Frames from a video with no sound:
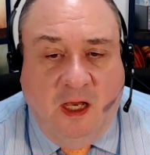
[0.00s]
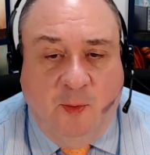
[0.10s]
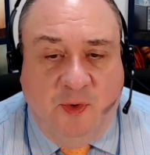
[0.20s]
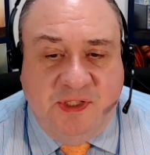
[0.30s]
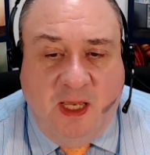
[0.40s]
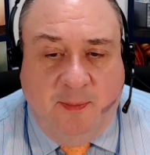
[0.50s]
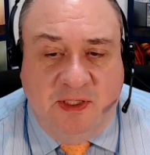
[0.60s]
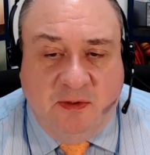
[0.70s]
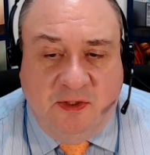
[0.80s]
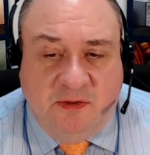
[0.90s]
I'm always happy
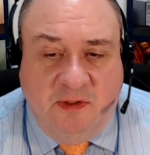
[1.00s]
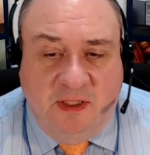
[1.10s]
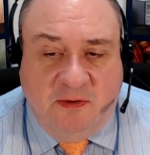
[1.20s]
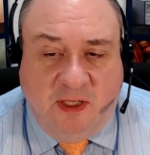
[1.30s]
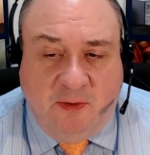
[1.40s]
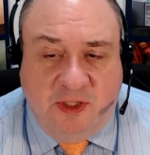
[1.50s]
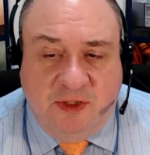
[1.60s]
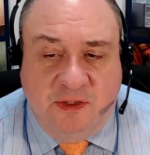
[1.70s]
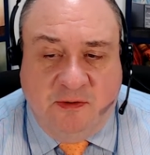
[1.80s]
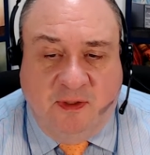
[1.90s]
to answer any direct
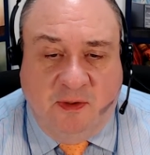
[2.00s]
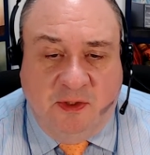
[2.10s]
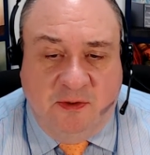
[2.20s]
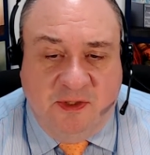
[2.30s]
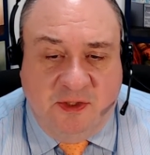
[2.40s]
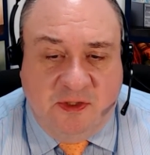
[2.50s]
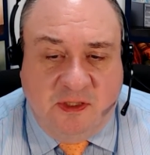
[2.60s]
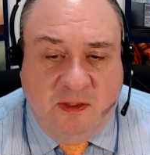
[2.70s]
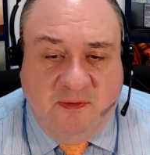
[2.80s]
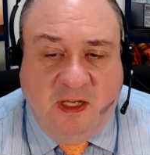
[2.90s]
questions of anyone who is
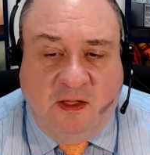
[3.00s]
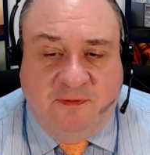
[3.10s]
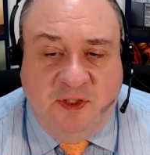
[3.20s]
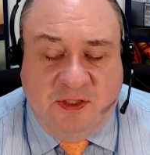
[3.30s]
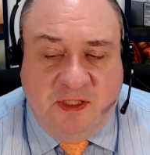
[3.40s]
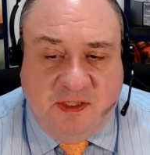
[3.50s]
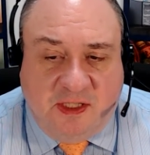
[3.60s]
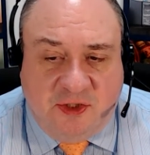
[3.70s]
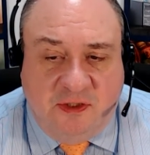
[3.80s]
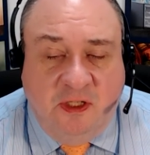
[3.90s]
interested. And with that, I'll finish this
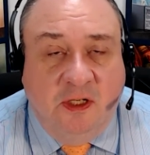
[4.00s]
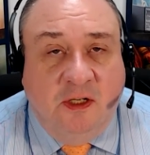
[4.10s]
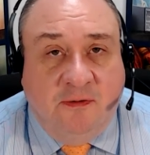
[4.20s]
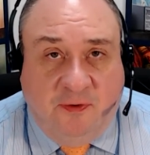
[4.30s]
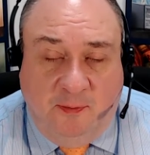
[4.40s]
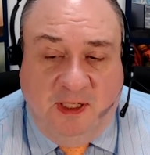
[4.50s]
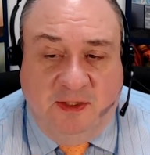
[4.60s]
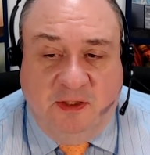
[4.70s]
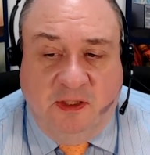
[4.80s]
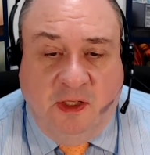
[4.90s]
section from
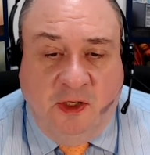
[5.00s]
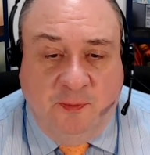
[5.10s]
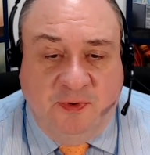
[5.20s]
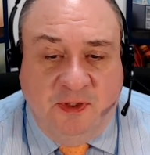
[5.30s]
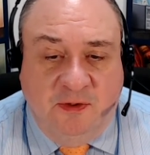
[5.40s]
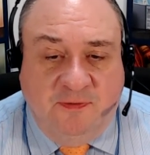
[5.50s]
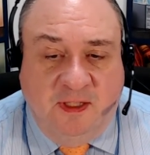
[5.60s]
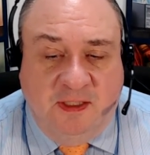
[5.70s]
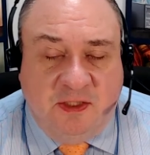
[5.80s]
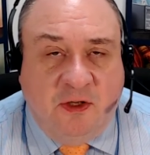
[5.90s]
London and hope that you
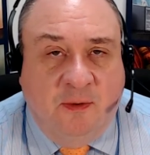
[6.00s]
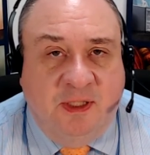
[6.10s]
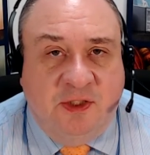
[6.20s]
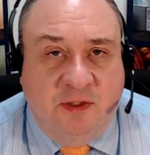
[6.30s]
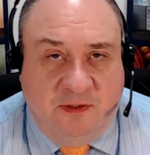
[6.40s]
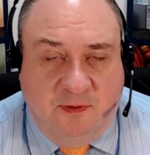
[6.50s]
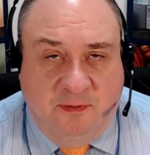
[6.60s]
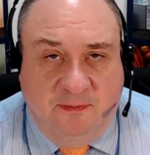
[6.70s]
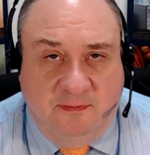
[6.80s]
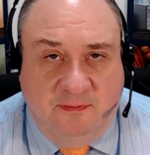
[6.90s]
found these comments useful.